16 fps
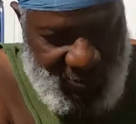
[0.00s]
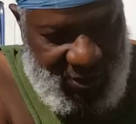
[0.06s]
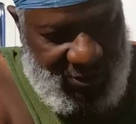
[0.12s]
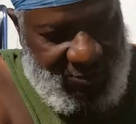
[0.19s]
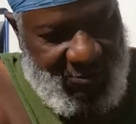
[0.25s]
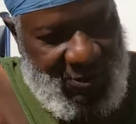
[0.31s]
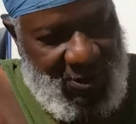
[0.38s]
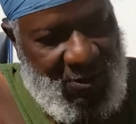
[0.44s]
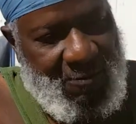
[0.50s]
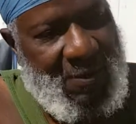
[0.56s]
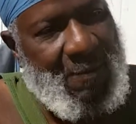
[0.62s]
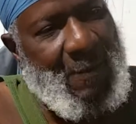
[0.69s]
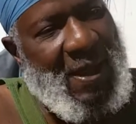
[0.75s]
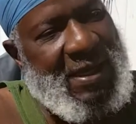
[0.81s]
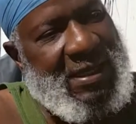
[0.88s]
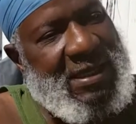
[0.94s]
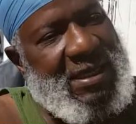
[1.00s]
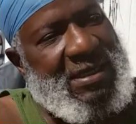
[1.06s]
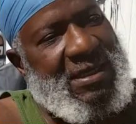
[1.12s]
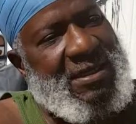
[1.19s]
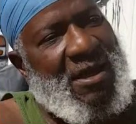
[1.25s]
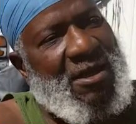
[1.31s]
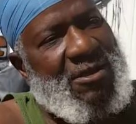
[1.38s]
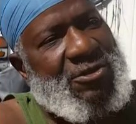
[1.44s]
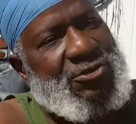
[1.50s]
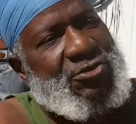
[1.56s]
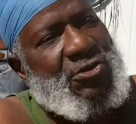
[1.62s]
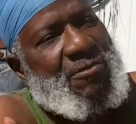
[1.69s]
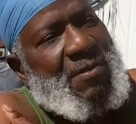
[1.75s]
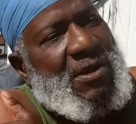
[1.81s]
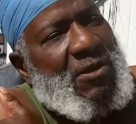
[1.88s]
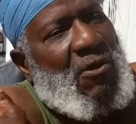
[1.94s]
much milk, but my kidney doctor
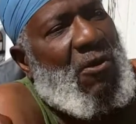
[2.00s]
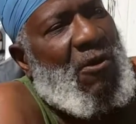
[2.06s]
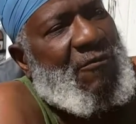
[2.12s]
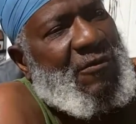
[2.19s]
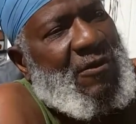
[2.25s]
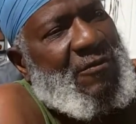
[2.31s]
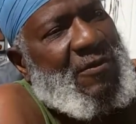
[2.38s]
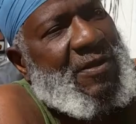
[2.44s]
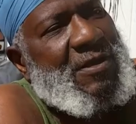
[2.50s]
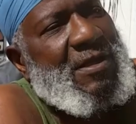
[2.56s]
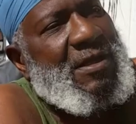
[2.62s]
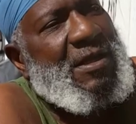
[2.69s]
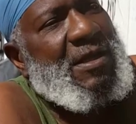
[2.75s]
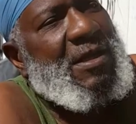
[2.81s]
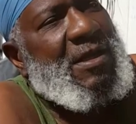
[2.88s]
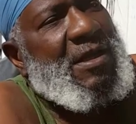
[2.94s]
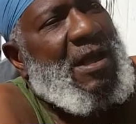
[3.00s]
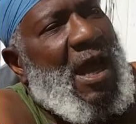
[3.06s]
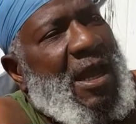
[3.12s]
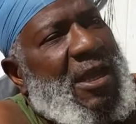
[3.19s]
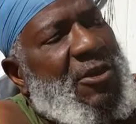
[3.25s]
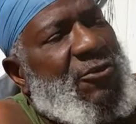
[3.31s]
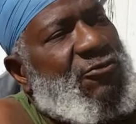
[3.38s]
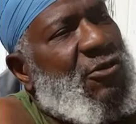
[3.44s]
took me off of it. I can